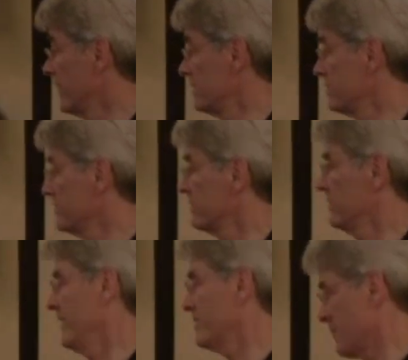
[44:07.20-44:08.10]
funds
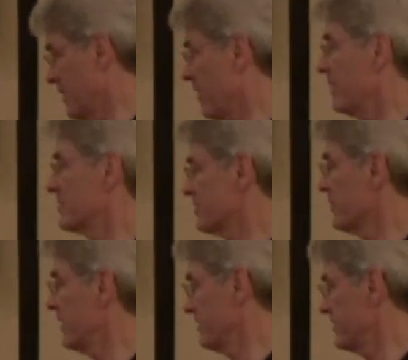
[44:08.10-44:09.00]
its programs as
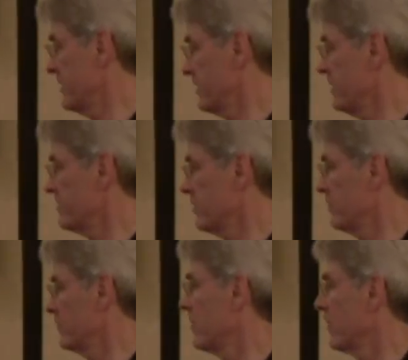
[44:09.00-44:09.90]
well as the, his
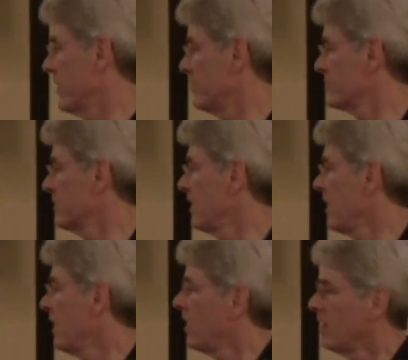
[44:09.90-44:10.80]
own programs
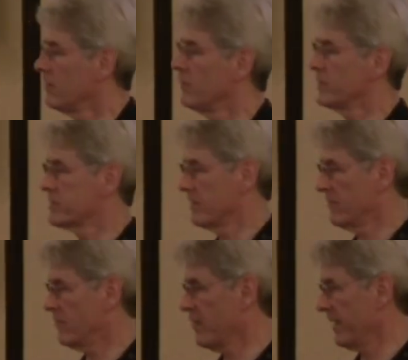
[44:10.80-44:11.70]
all of which
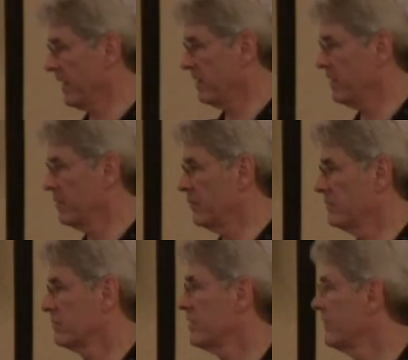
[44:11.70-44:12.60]
are forming
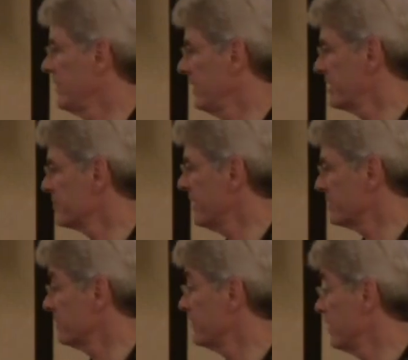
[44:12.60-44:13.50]
um, a fairly
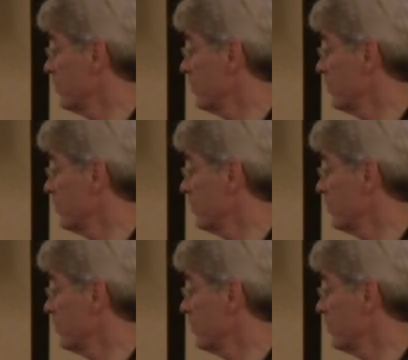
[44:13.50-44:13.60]
expansive